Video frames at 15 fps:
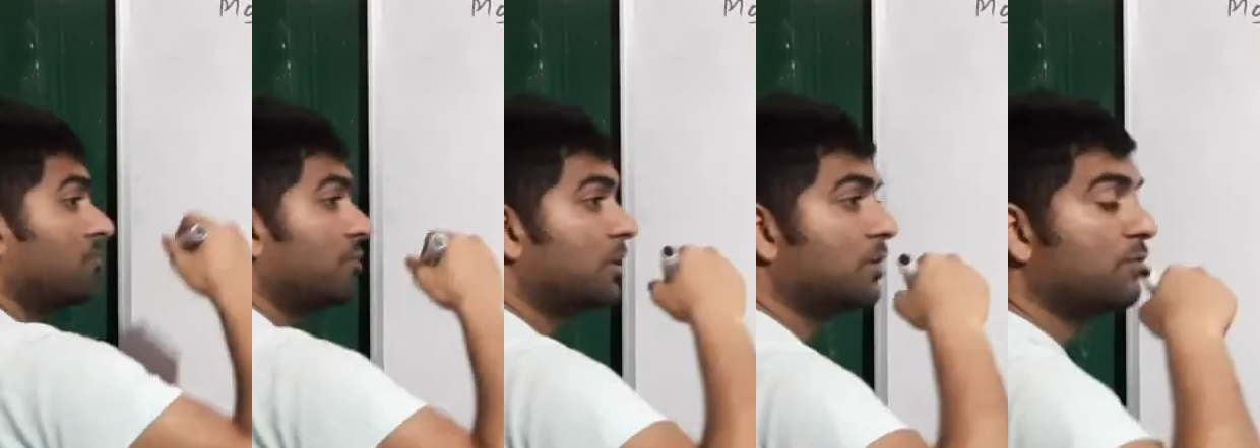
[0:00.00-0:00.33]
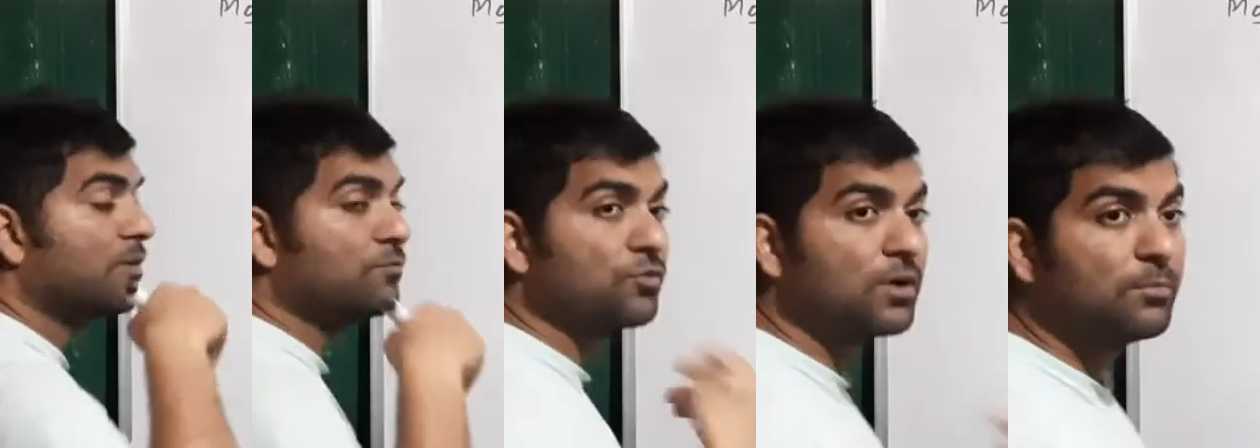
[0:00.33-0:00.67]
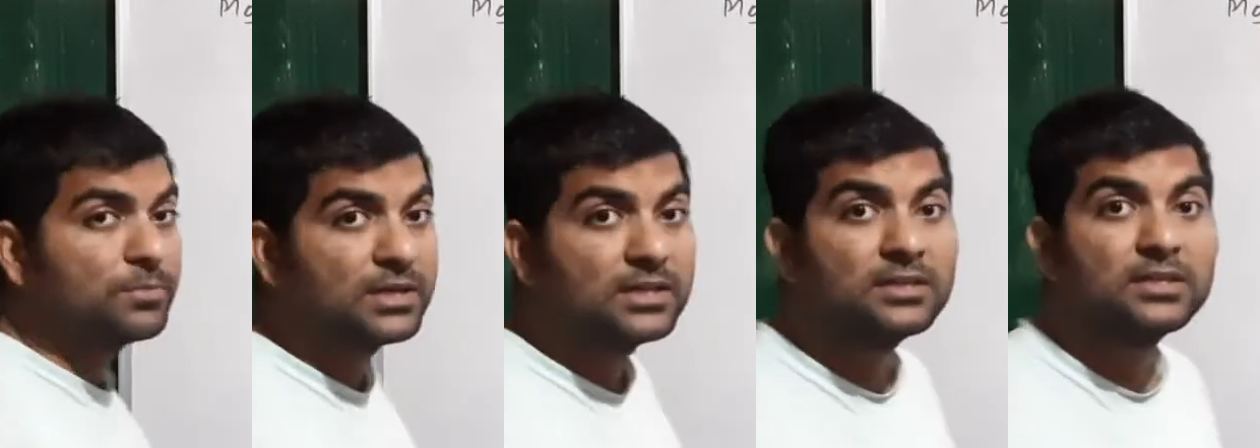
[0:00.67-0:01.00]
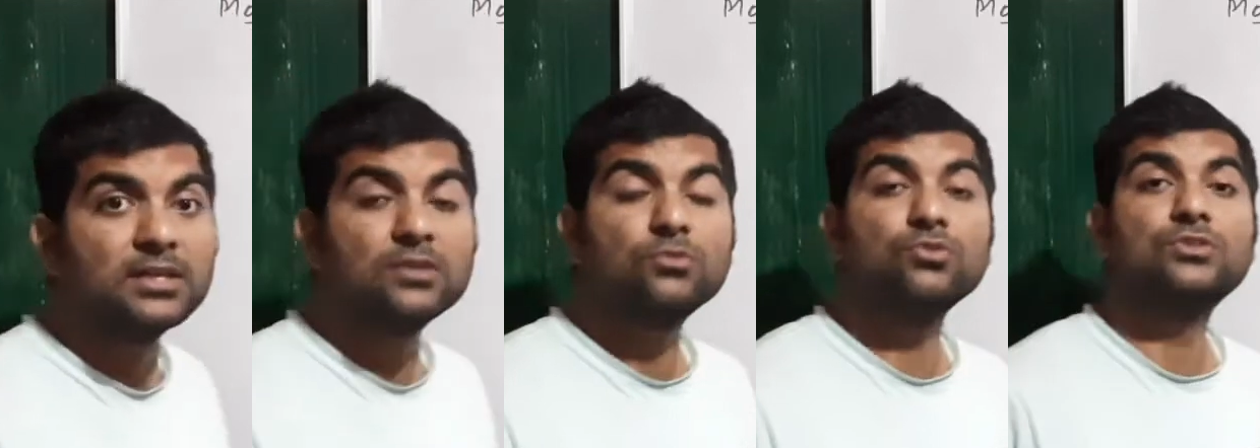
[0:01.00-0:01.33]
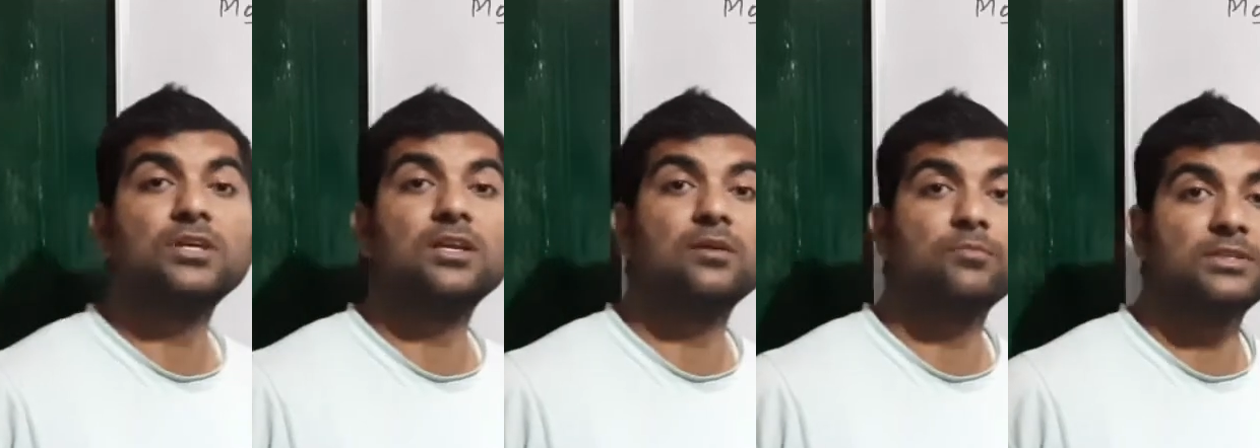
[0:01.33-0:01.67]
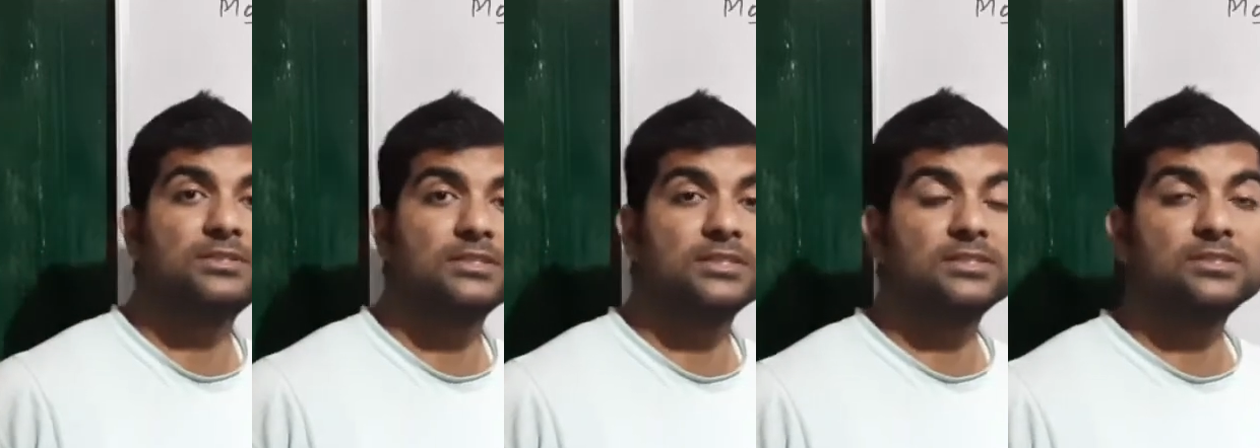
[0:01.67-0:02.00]
you have to complete till question number
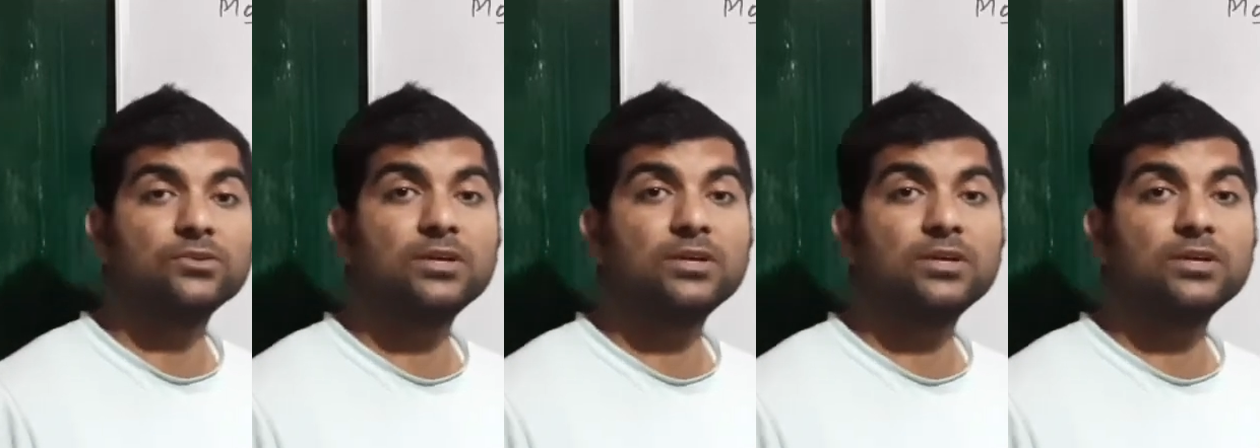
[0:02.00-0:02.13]
6.